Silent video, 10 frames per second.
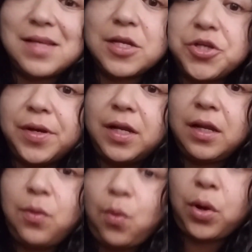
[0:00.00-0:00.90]
all
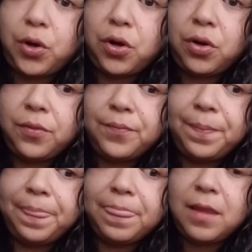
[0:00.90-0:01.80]
the way to
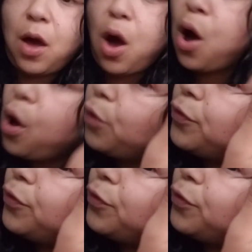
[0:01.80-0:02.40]
the root, like